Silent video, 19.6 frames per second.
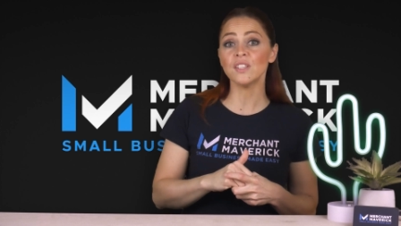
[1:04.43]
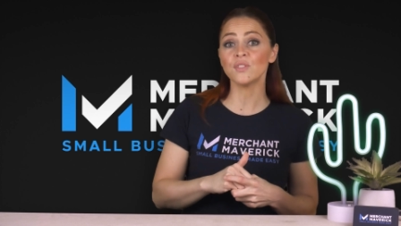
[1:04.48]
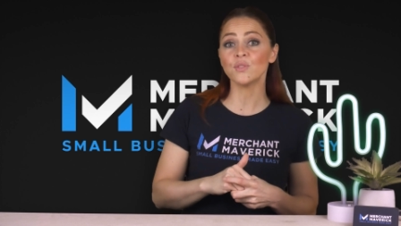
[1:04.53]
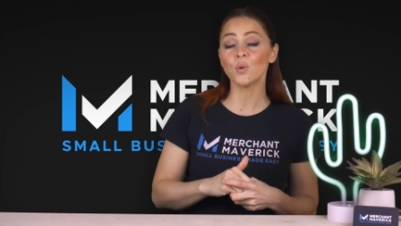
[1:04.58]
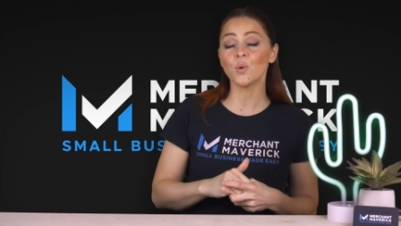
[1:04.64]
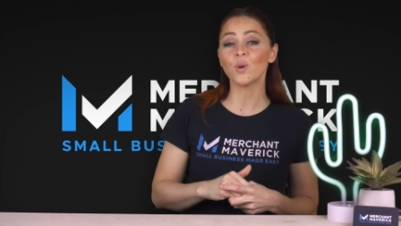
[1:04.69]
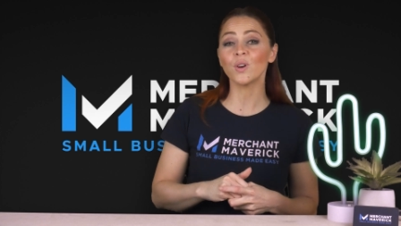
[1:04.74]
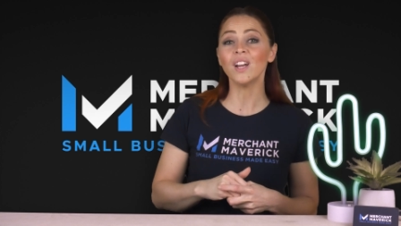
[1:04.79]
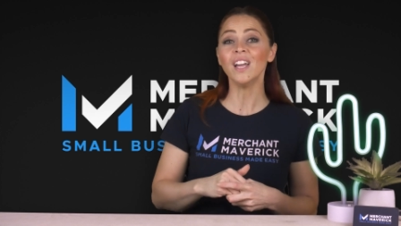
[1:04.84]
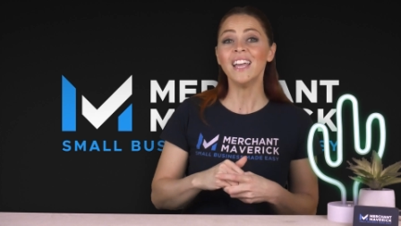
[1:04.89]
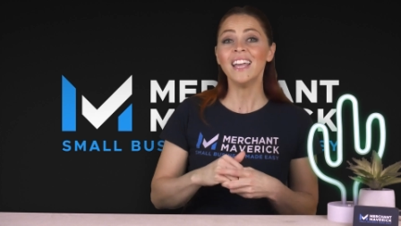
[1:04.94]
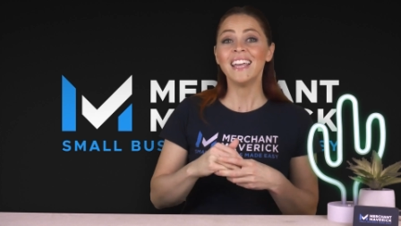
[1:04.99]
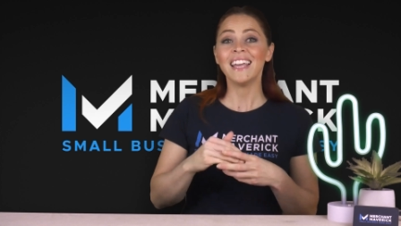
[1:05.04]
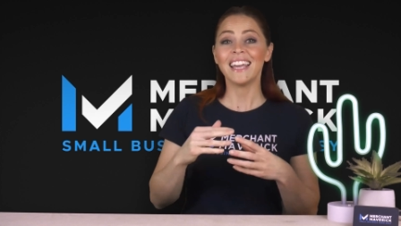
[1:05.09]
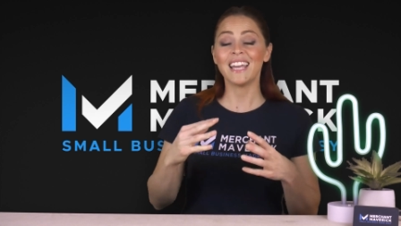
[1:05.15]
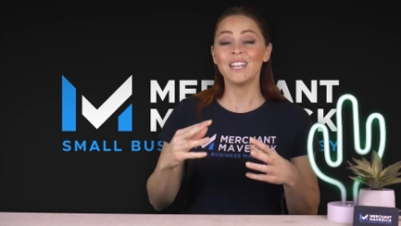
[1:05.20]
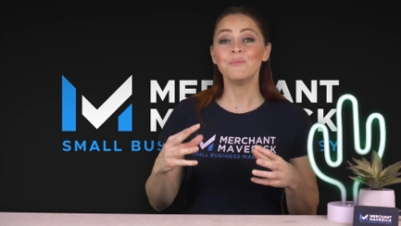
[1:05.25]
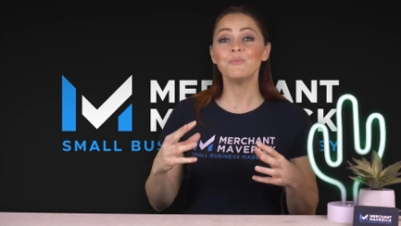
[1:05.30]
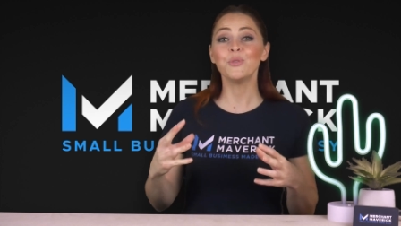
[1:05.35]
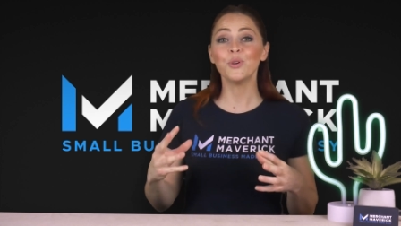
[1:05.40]
store
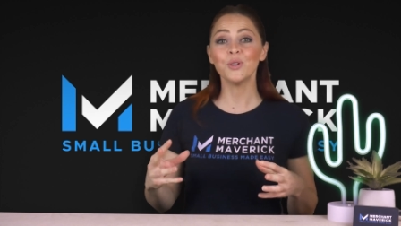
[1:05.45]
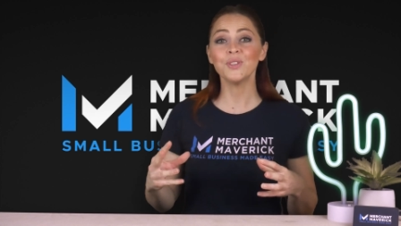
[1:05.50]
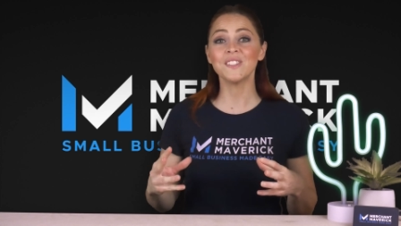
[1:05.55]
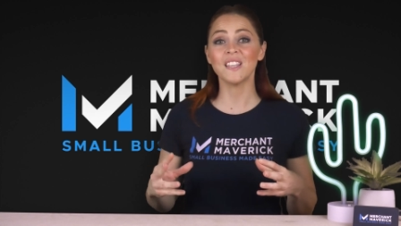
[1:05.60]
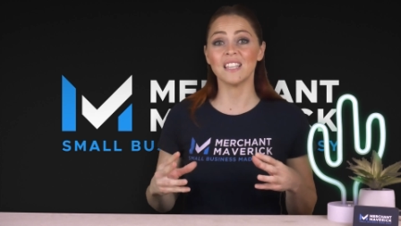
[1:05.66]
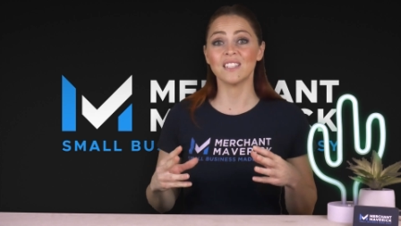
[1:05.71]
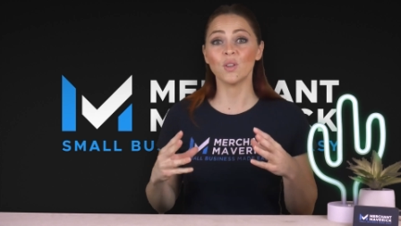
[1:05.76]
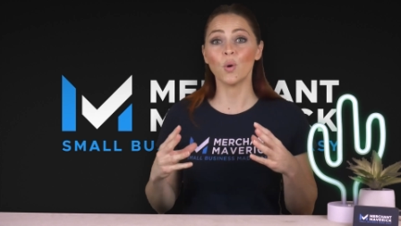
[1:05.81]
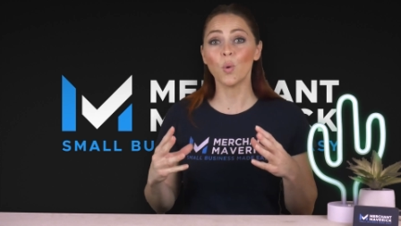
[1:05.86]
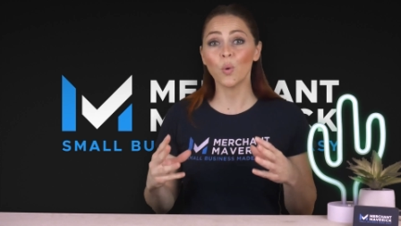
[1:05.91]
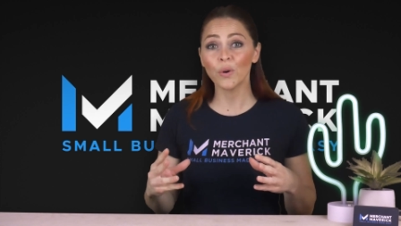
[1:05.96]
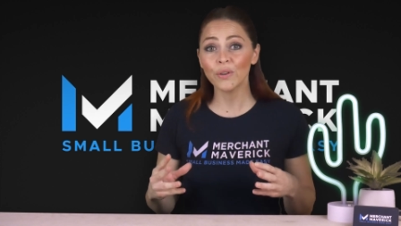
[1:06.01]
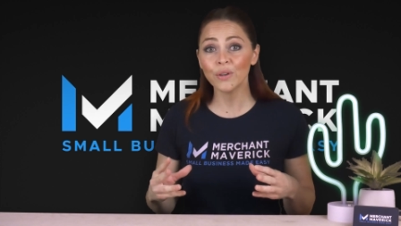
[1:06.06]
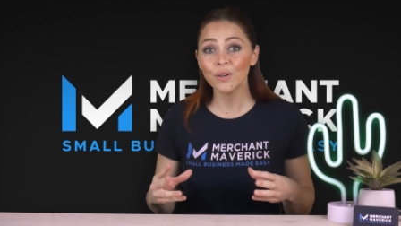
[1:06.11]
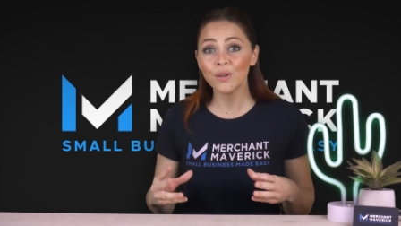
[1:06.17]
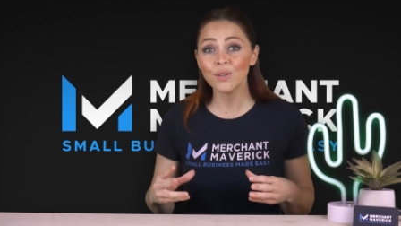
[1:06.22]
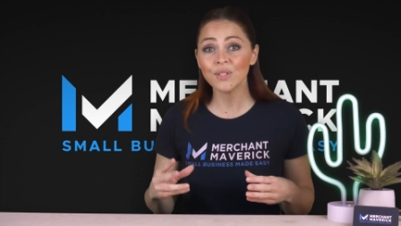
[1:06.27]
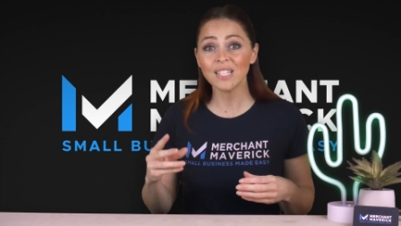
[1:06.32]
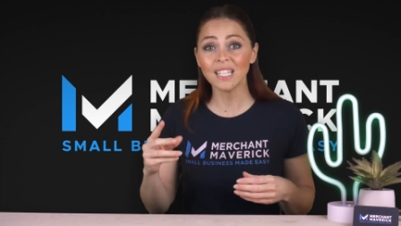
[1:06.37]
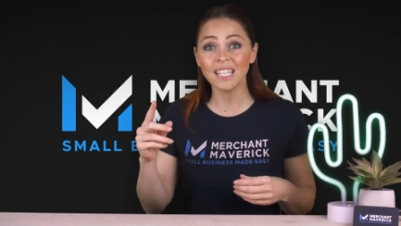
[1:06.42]
and process
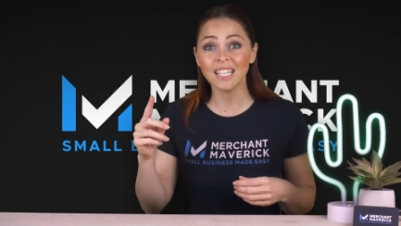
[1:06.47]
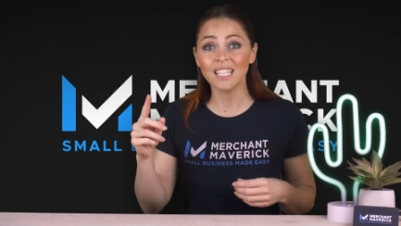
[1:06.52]
orders